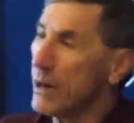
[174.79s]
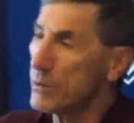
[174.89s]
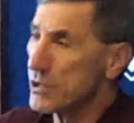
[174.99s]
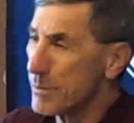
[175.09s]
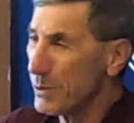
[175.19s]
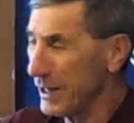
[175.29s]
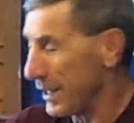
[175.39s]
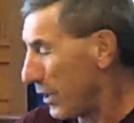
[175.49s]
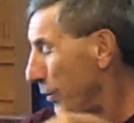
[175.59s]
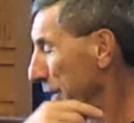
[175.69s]
That was our
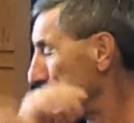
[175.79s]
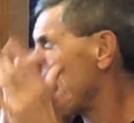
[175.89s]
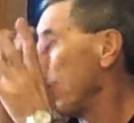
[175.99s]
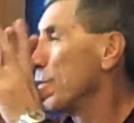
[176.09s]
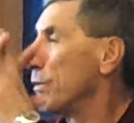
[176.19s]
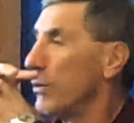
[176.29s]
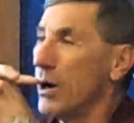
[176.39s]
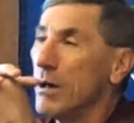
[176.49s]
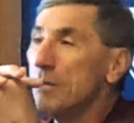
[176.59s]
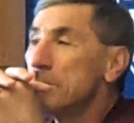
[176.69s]
plan going in, throwing the
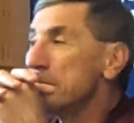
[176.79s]
ball.